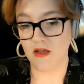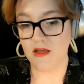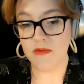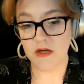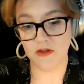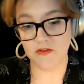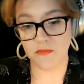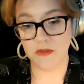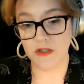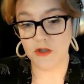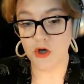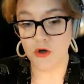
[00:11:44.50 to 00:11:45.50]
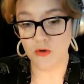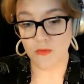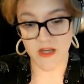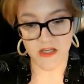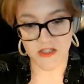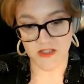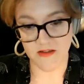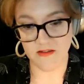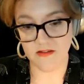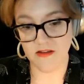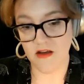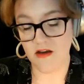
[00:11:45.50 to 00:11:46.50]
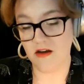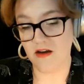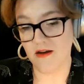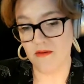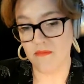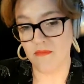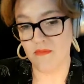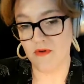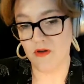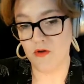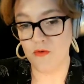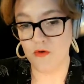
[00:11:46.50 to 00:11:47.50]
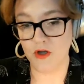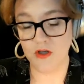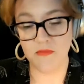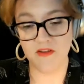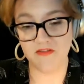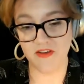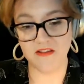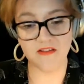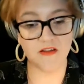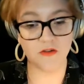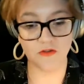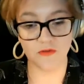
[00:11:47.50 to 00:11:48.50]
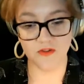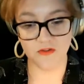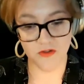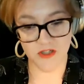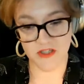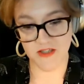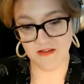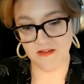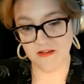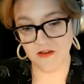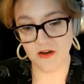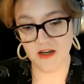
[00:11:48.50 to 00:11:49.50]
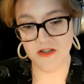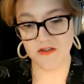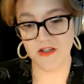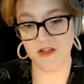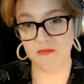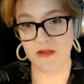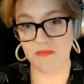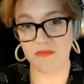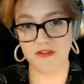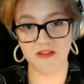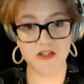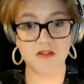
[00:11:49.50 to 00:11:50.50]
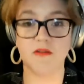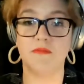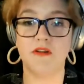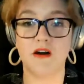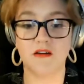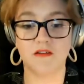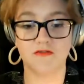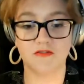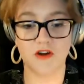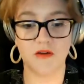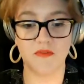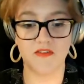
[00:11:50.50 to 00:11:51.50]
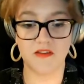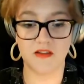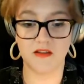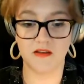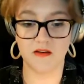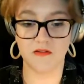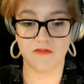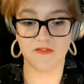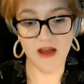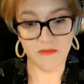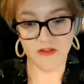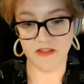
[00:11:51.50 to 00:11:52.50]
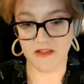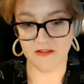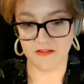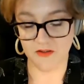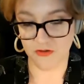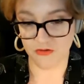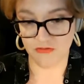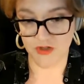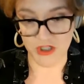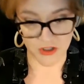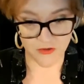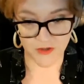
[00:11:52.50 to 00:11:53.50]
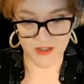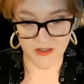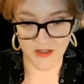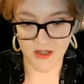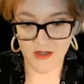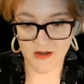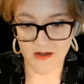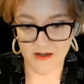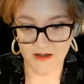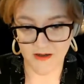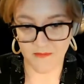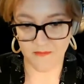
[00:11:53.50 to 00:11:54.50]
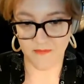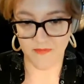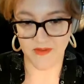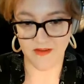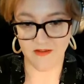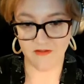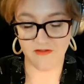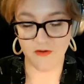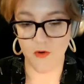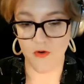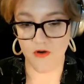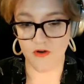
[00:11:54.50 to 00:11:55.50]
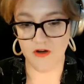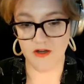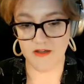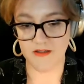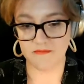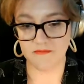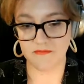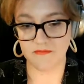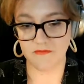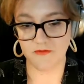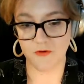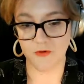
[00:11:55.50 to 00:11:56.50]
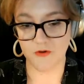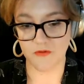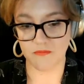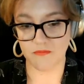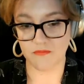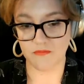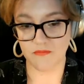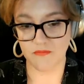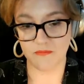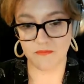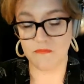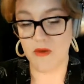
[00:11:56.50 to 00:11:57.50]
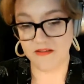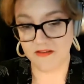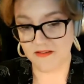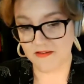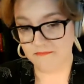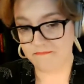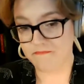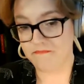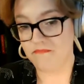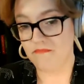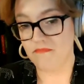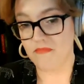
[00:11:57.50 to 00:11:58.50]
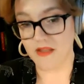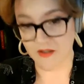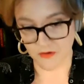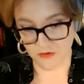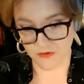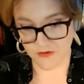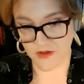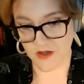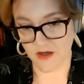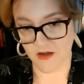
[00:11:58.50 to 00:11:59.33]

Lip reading: immigrants with lower wages who are going to be facing those restrictions, they're actually going to be potentially blocked from seeing their families, their children, for months, years,